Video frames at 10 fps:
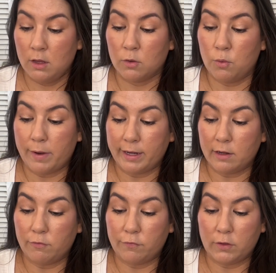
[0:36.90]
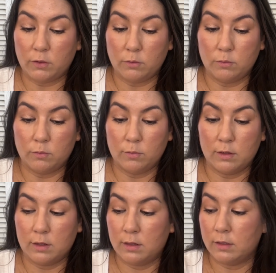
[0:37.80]
quite a few
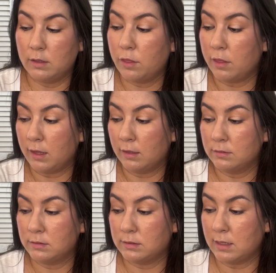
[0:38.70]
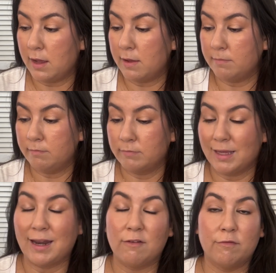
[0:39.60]
things that
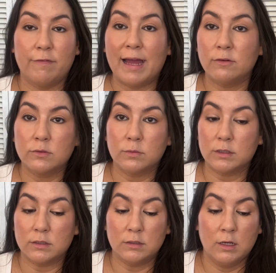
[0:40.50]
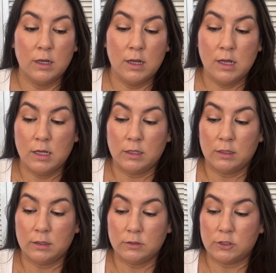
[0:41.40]
I found were
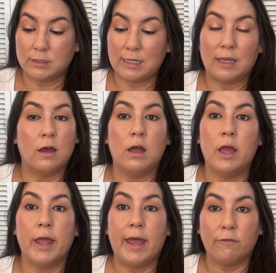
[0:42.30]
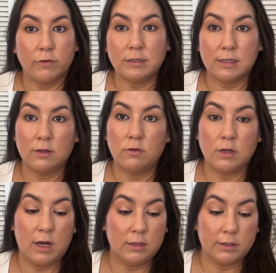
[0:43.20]
just like every single
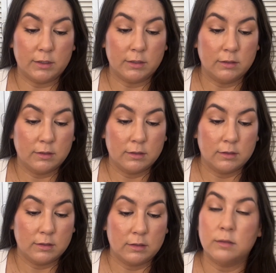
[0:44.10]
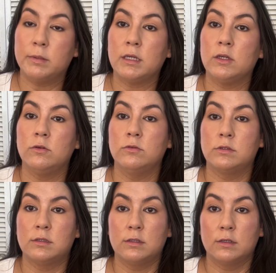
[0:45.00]
color could be
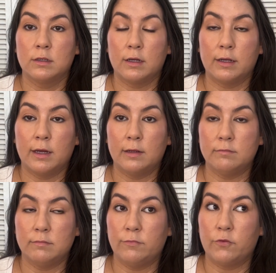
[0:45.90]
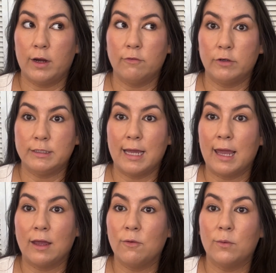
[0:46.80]
used for every
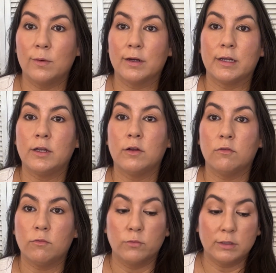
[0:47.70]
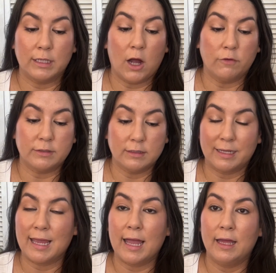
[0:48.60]
day, or really often.
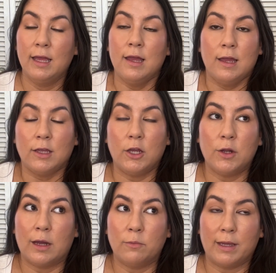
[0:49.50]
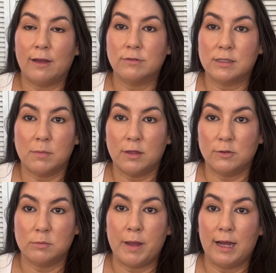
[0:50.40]
Like, how we have some of
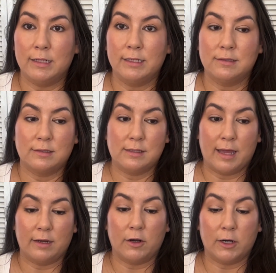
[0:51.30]
those palettes that